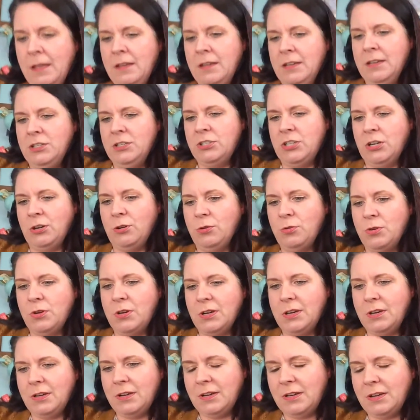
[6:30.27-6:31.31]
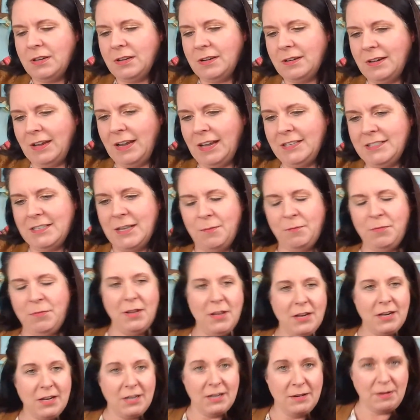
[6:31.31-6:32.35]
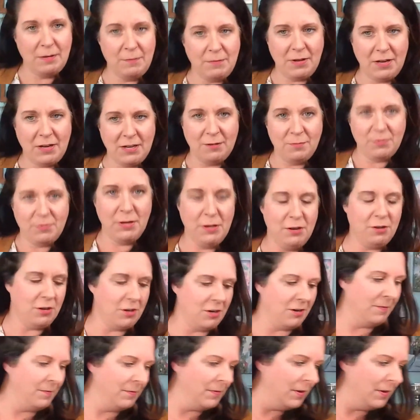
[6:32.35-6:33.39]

So as I'm plugging up my computer,